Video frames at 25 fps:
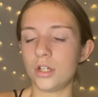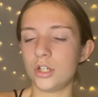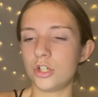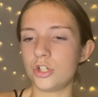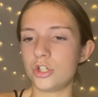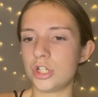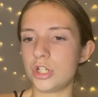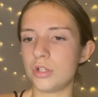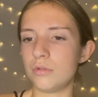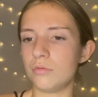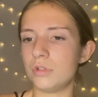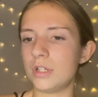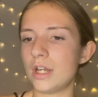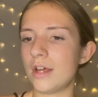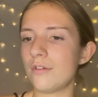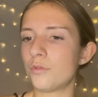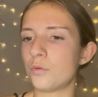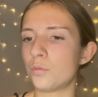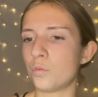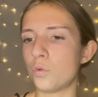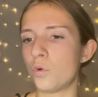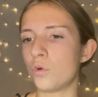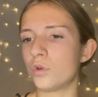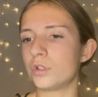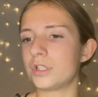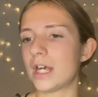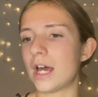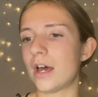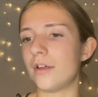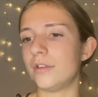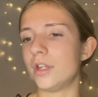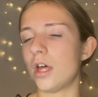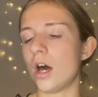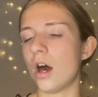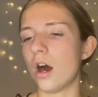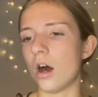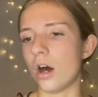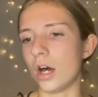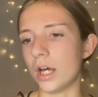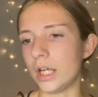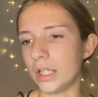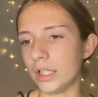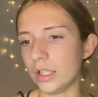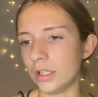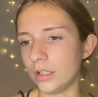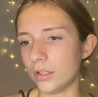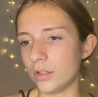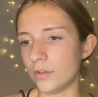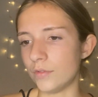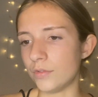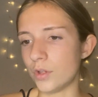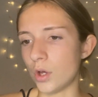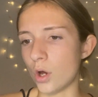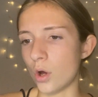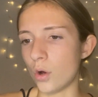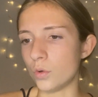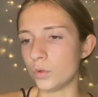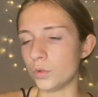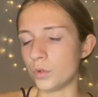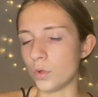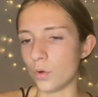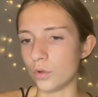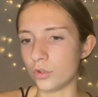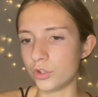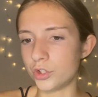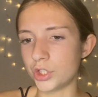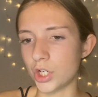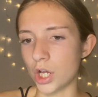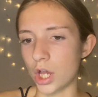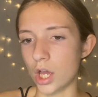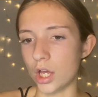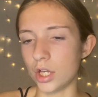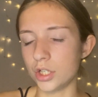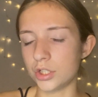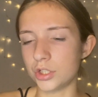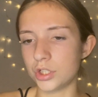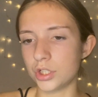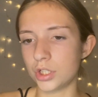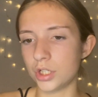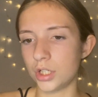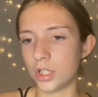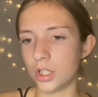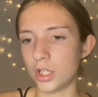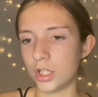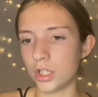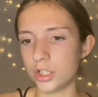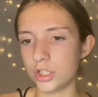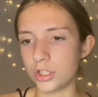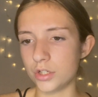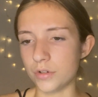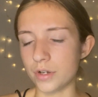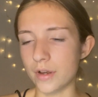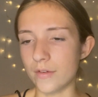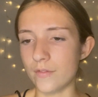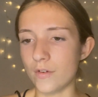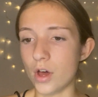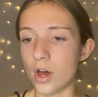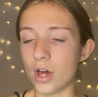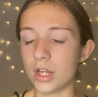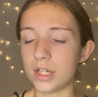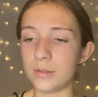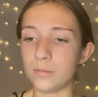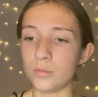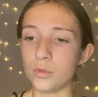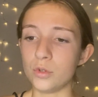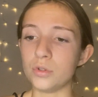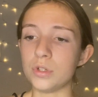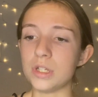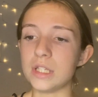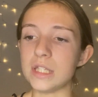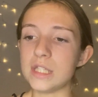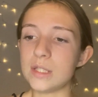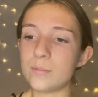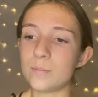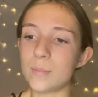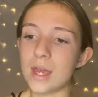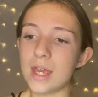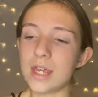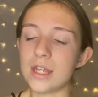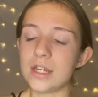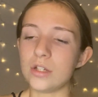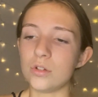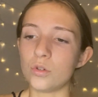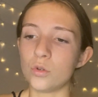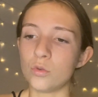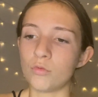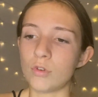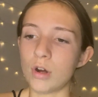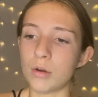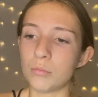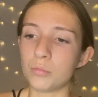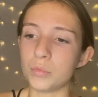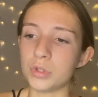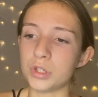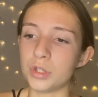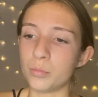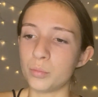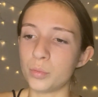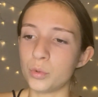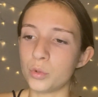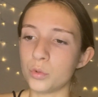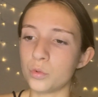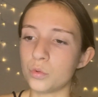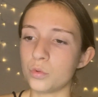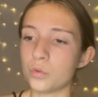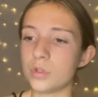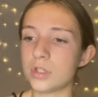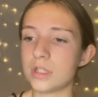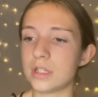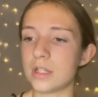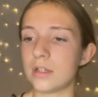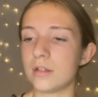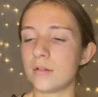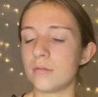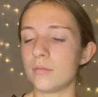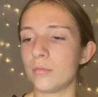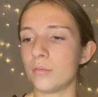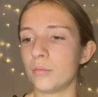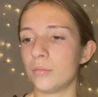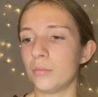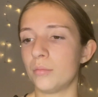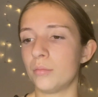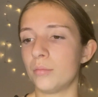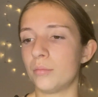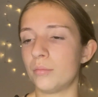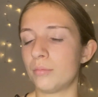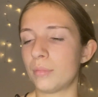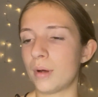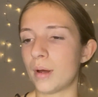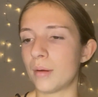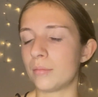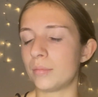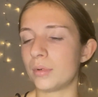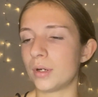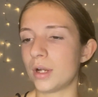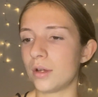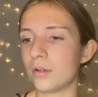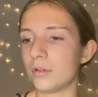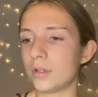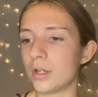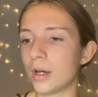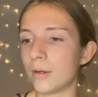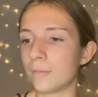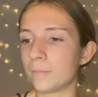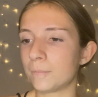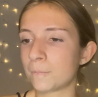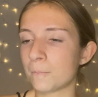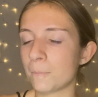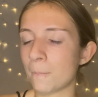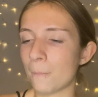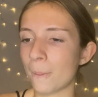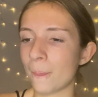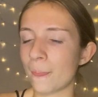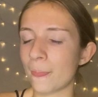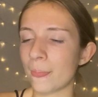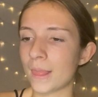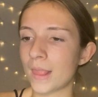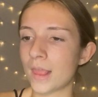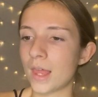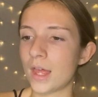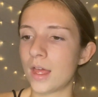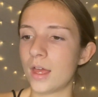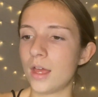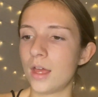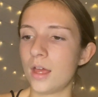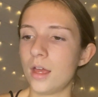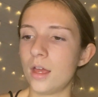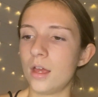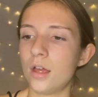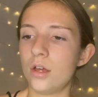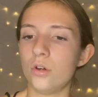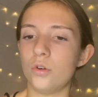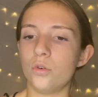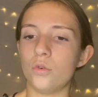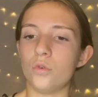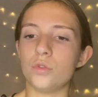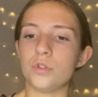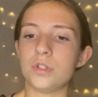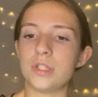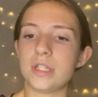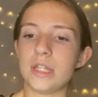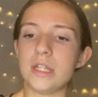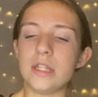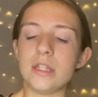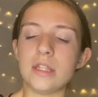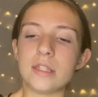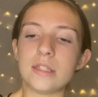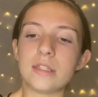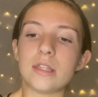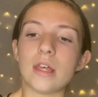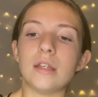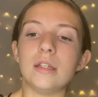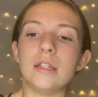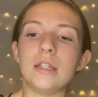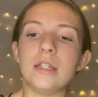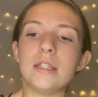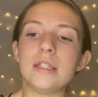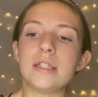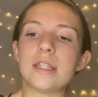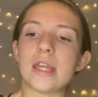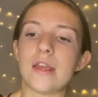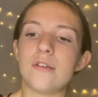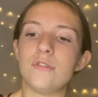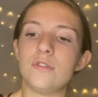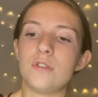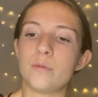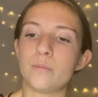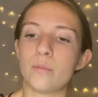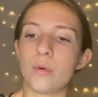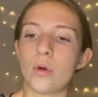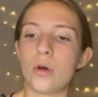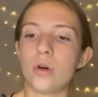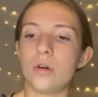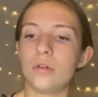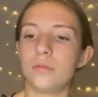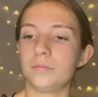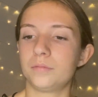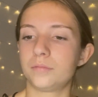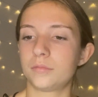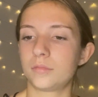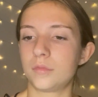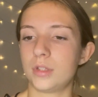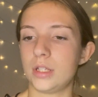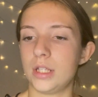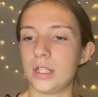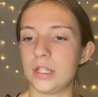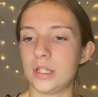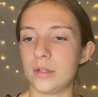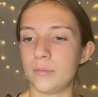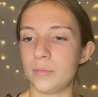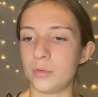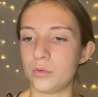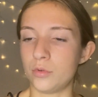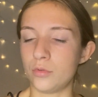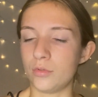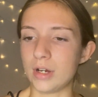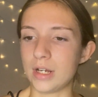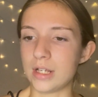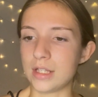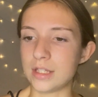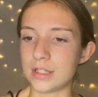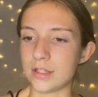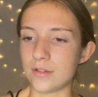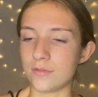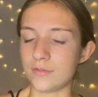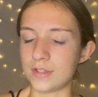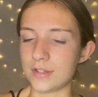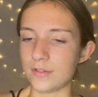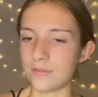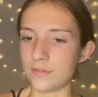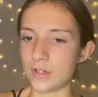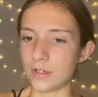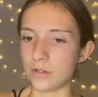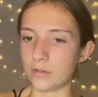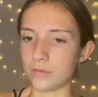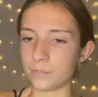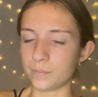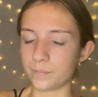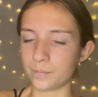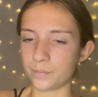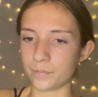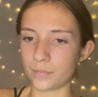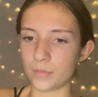She would never walk down the aisle of the Old North Church. She would never honeymoon in Spain or run with the bulls in Pamplona, or see the sunny, safe spot in the bullrings of Seville.